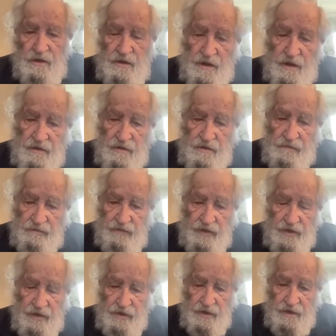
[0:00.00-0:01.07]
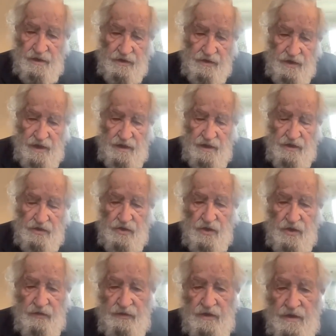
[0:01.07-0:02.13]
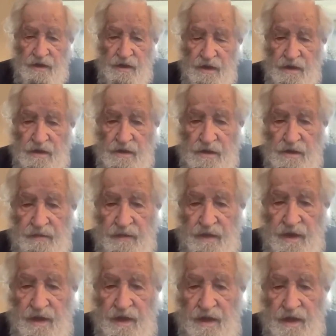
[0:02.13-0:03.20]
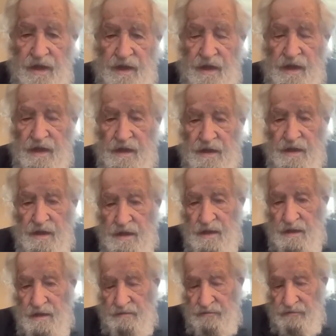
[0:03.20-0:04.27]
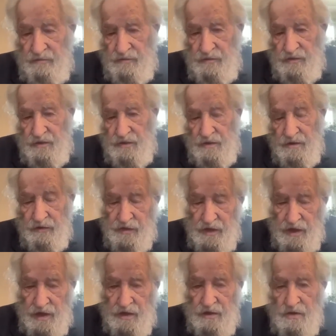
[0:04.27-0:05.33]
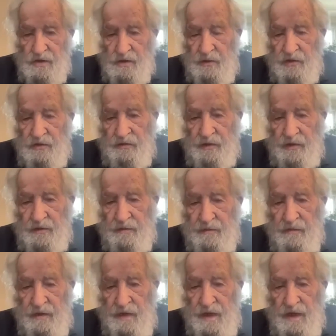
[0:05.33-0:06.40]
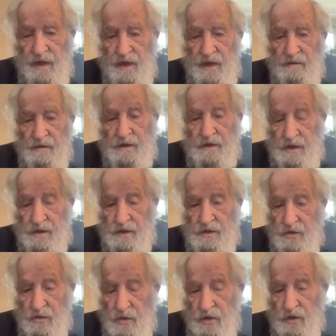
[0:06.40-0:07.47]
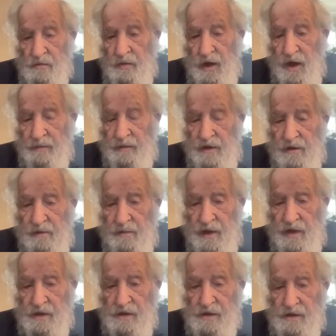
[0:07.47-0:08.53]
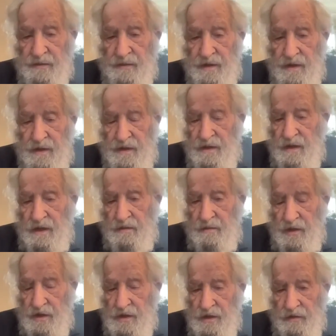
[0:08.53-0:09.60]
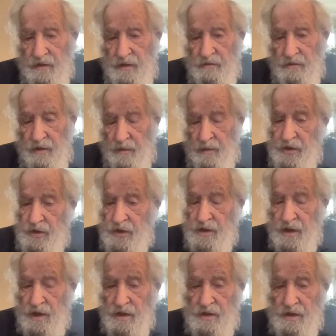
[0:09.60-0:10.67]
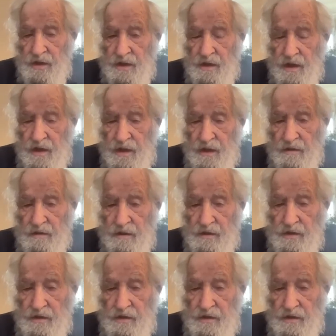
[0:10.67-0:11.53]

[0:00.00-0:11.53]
though with a slightly softer touch, and the sort of Sanders movement, which has a strong popular base, not much of a representation in Congress.